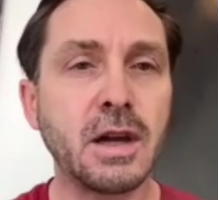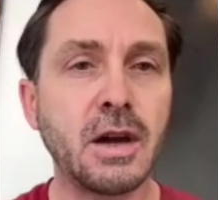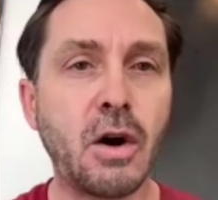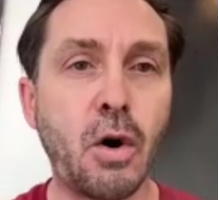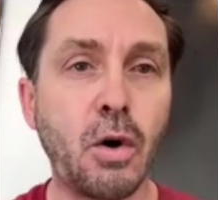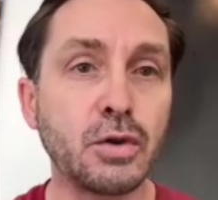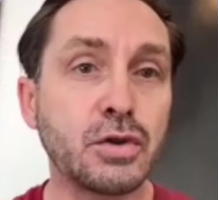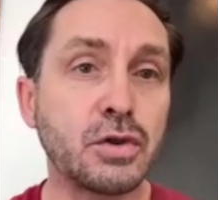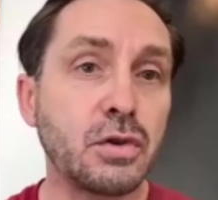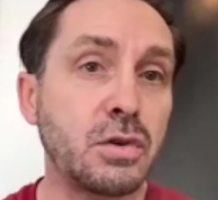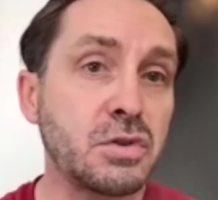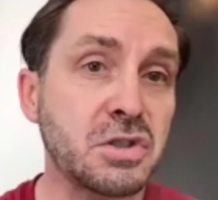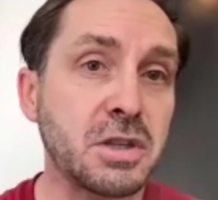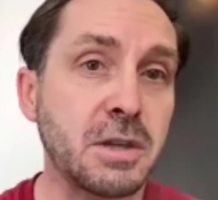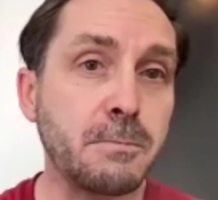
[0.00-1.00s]
Also, a
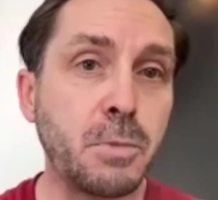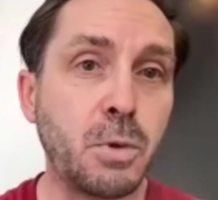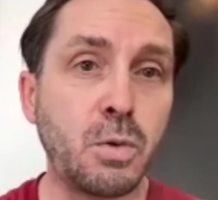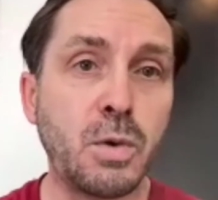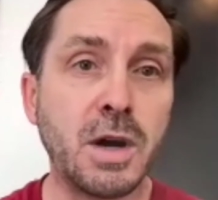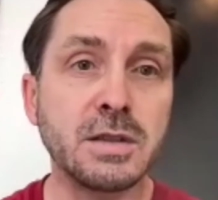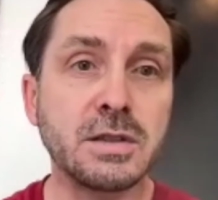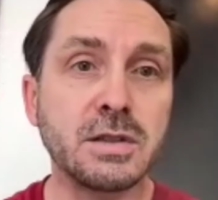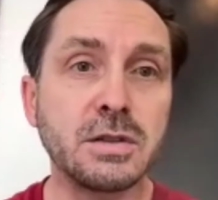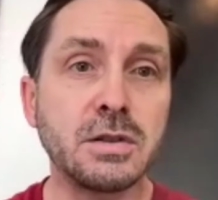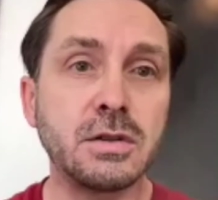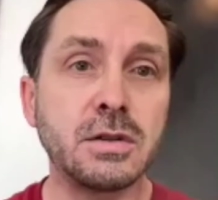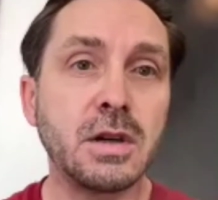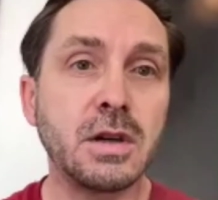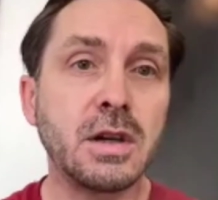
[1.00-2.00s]
simple one
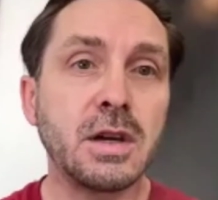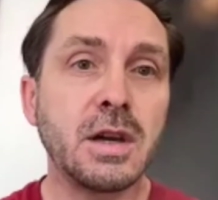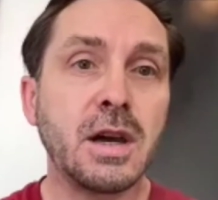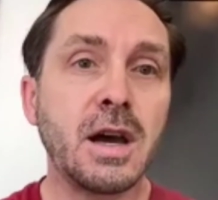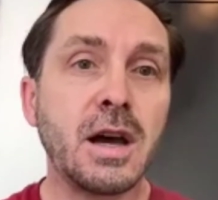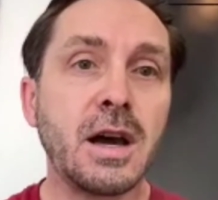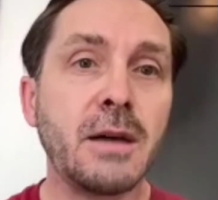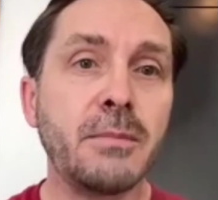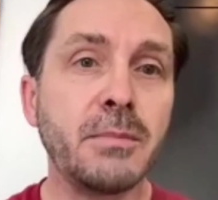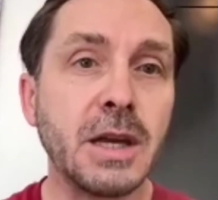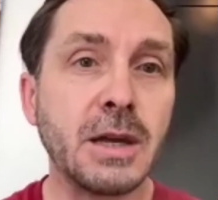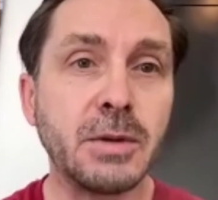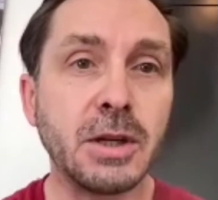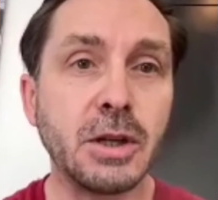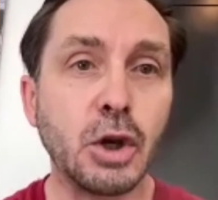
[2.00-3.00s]
too, uh,
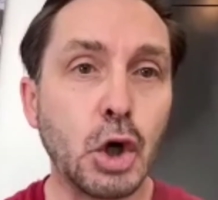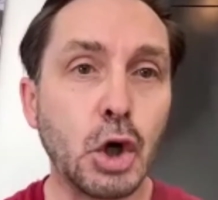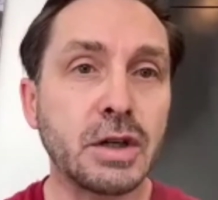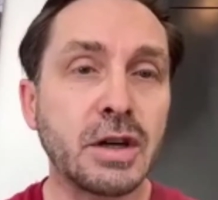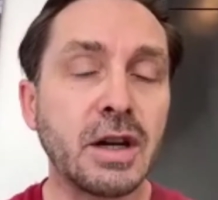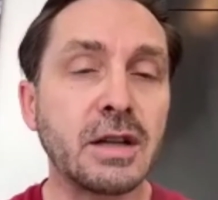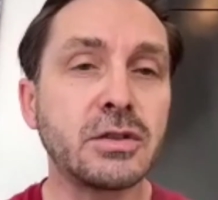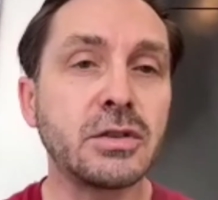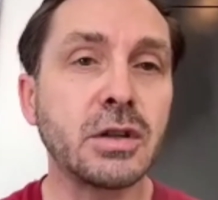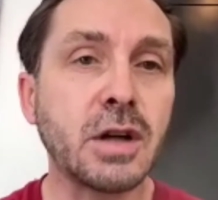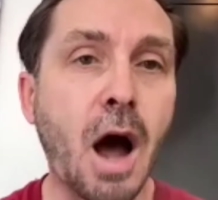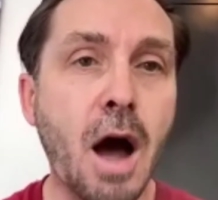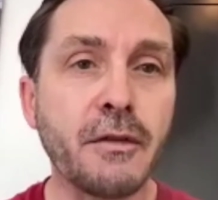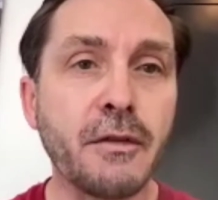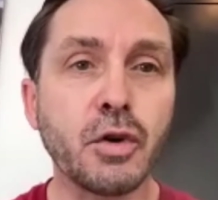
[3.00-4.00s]
maybe look at
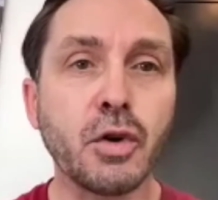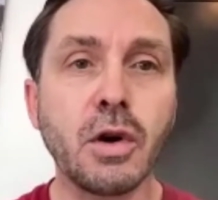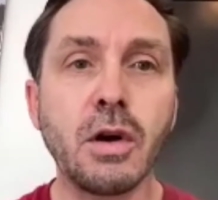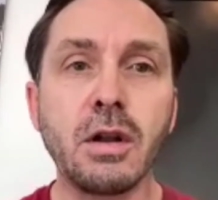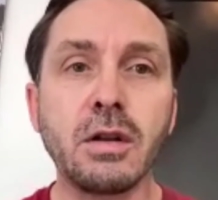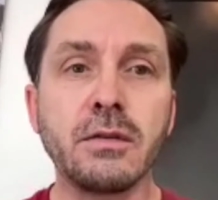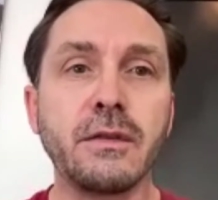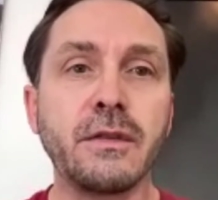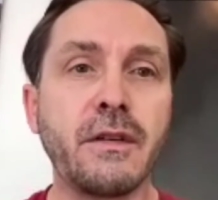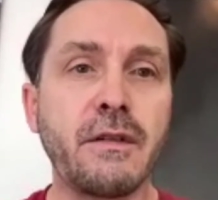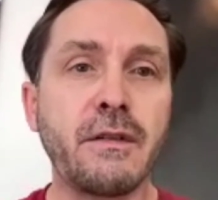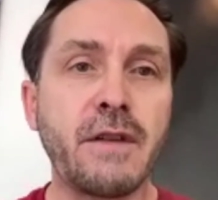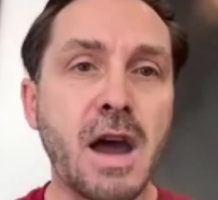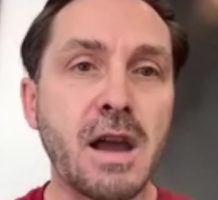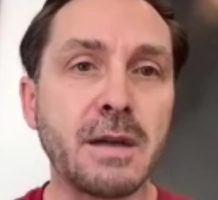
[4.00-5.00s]
tocopherol. The
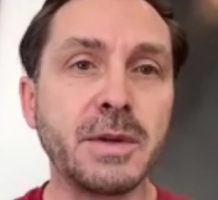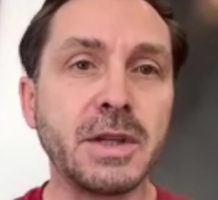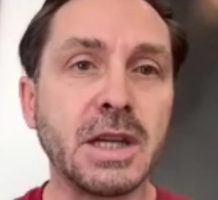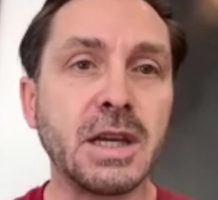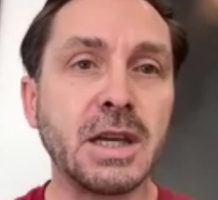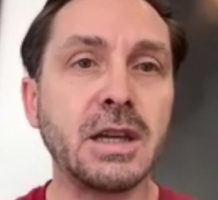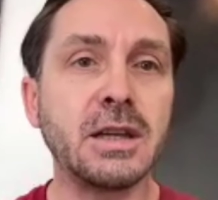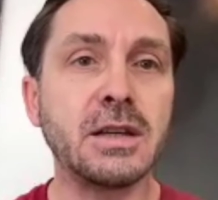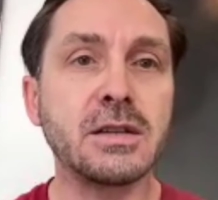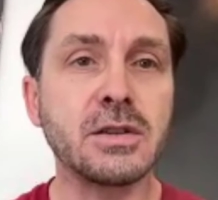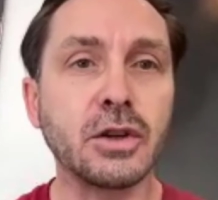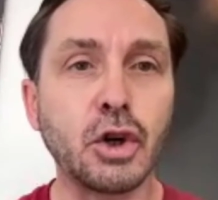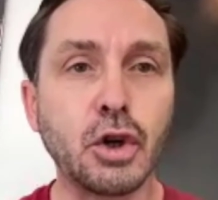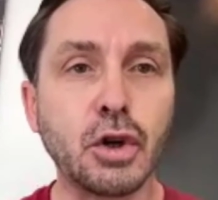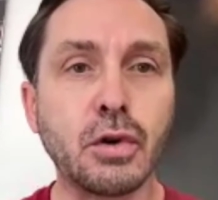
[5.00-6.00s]
vitamin E is a
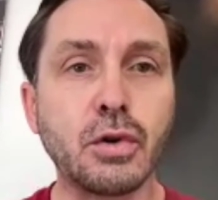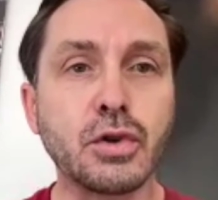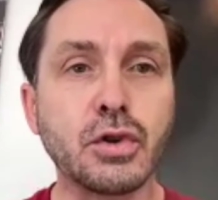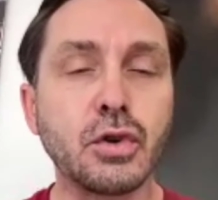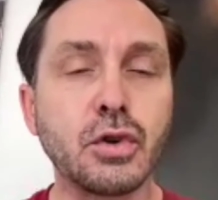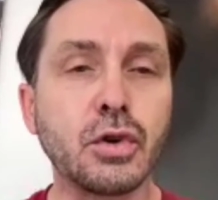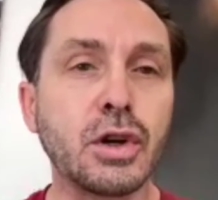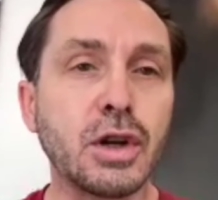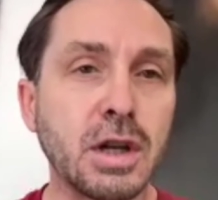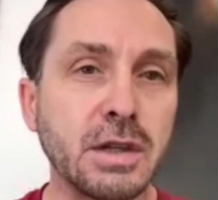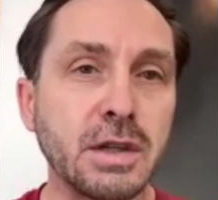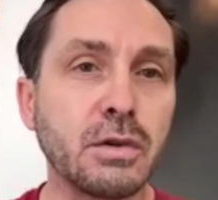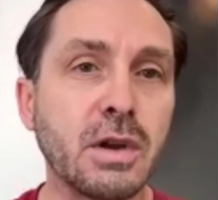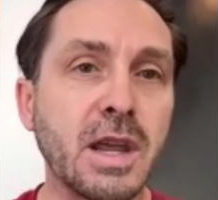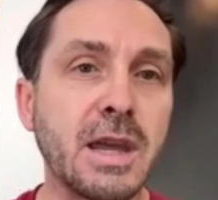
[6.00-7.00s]
good, also
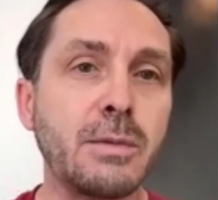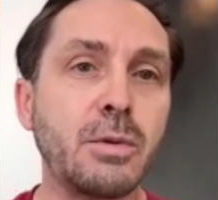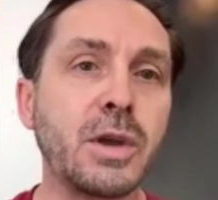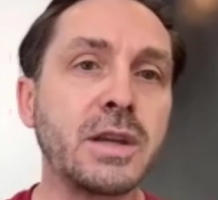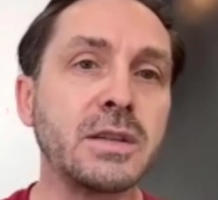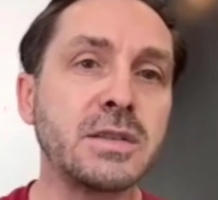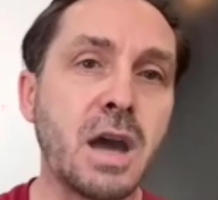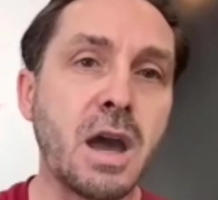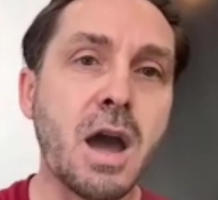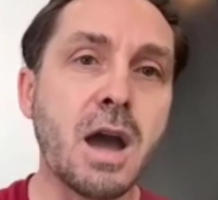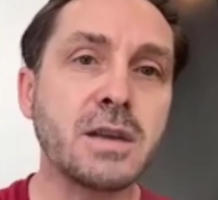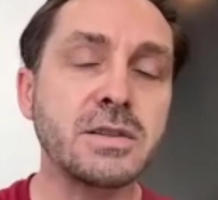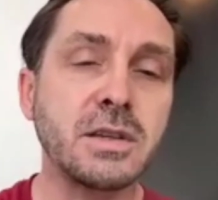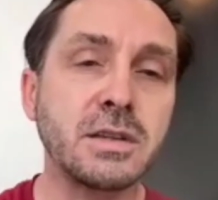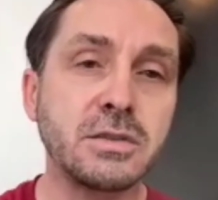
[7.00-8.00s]
cleaner label
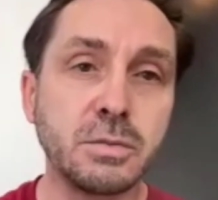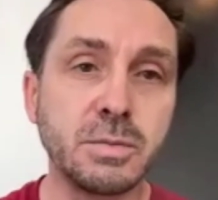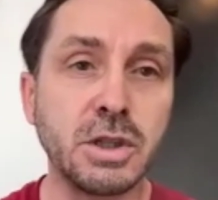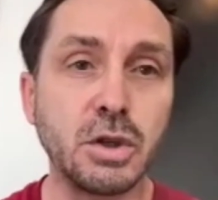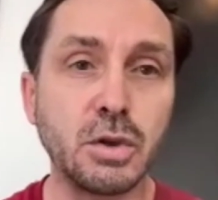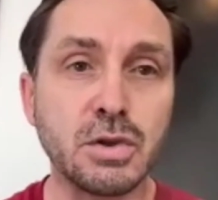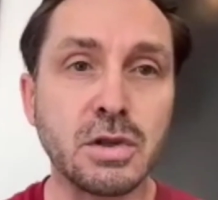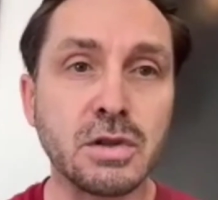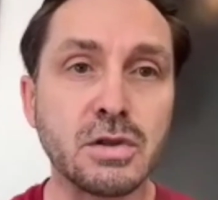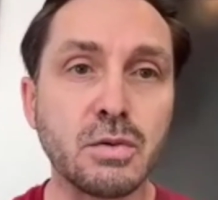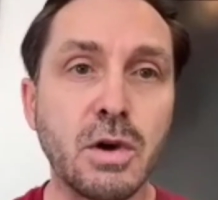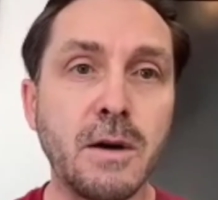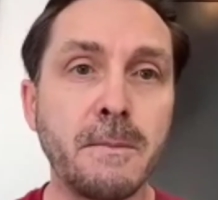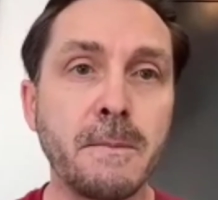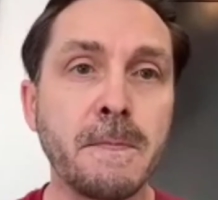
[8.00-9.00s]
antioxidant to be used as
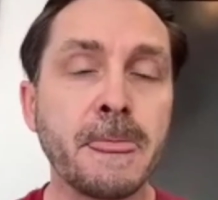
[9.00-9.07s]
well.